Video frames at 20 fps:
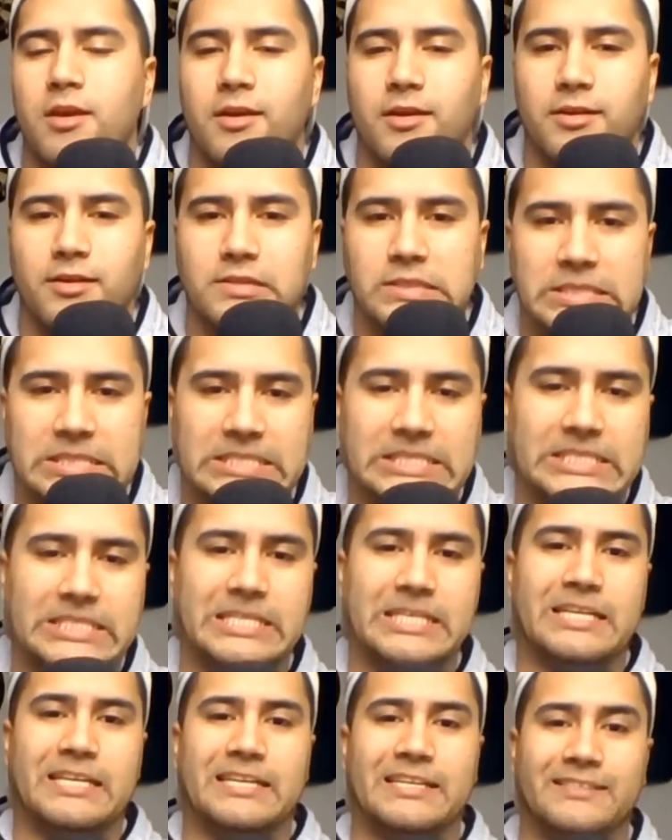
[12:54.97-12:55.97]
Yeah,
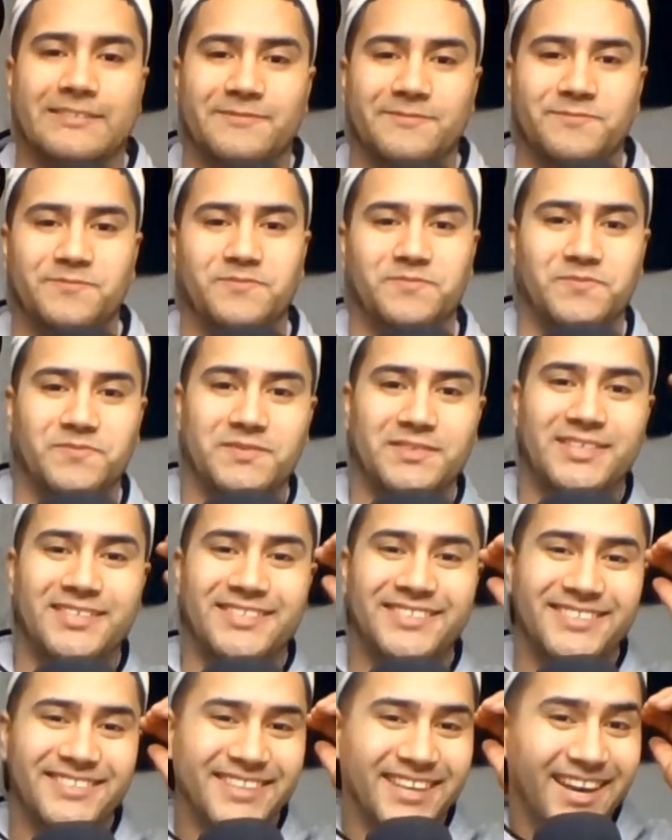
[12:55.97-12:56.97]

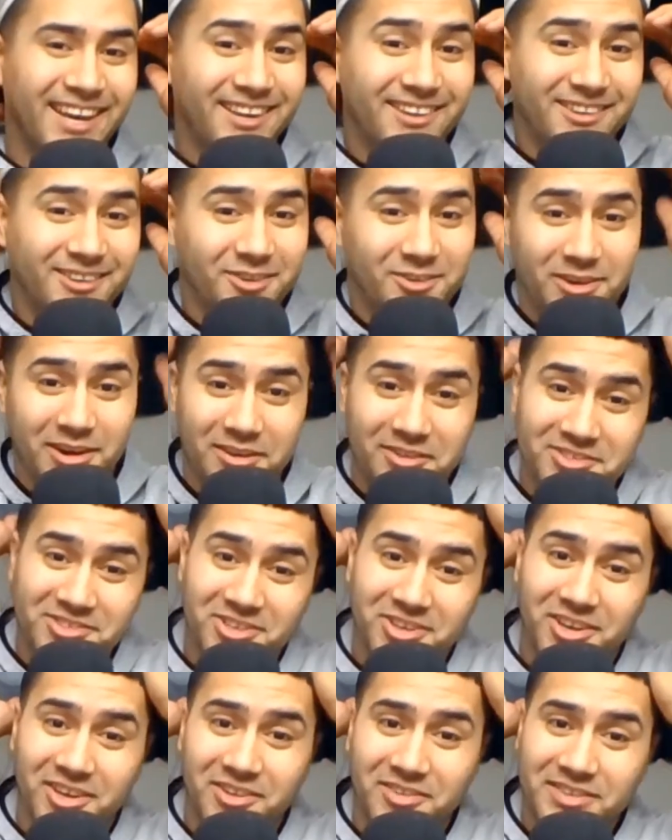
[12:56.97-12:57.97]
I don't know where I was
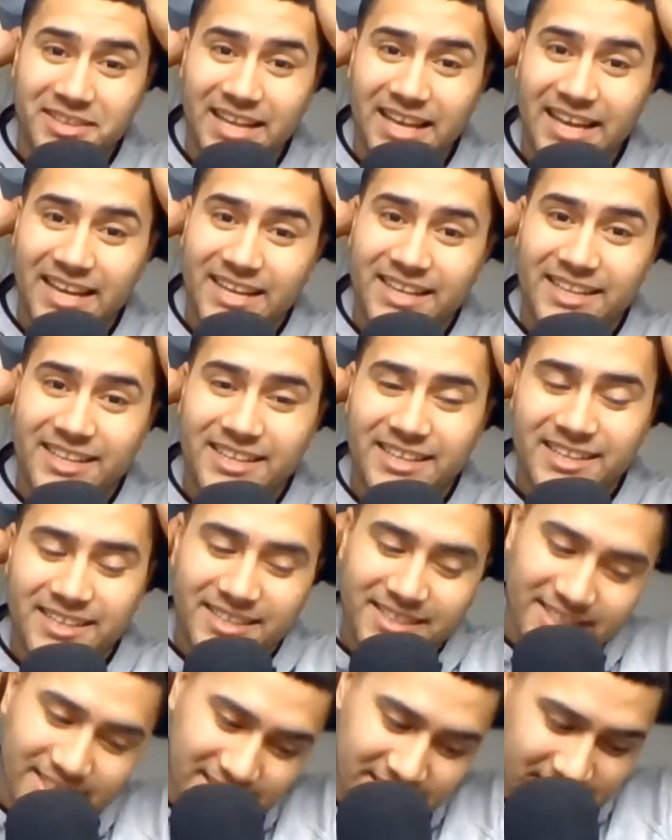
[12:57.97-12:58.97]
going with that,
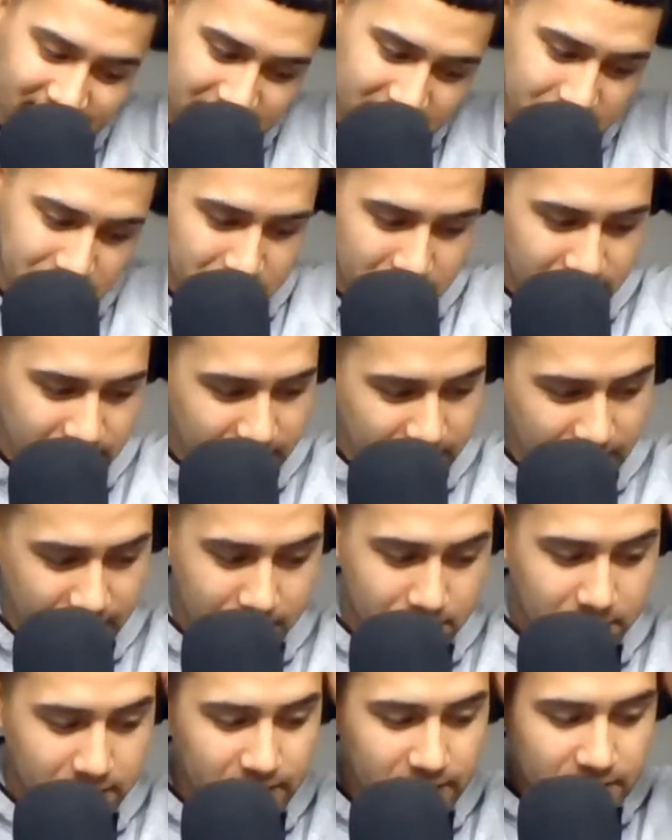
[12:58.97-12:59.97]
but yeah,
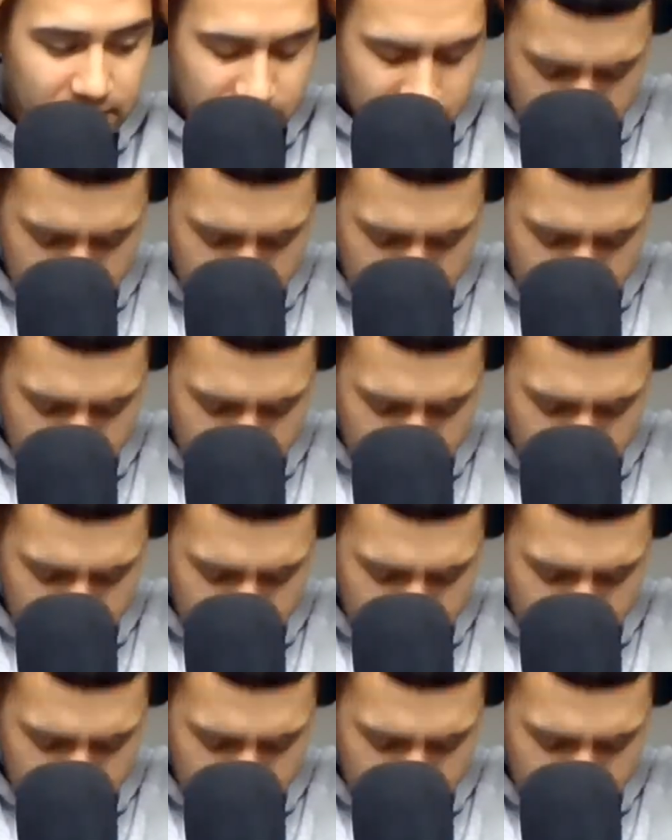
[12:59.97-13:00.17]
man, it's just